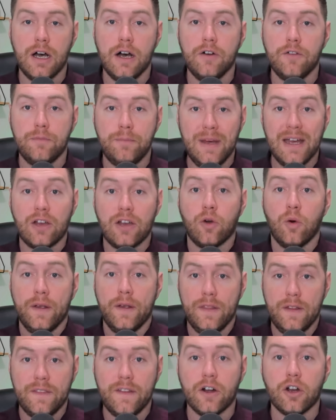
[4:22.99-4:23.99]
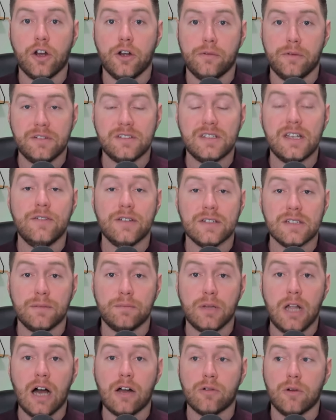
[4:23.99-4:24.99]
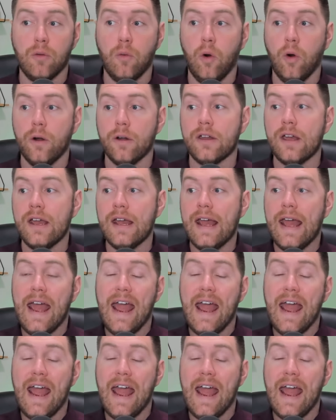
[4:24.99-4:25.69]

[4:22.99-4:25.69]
of Bitcoin that they're going to receive as a block reward.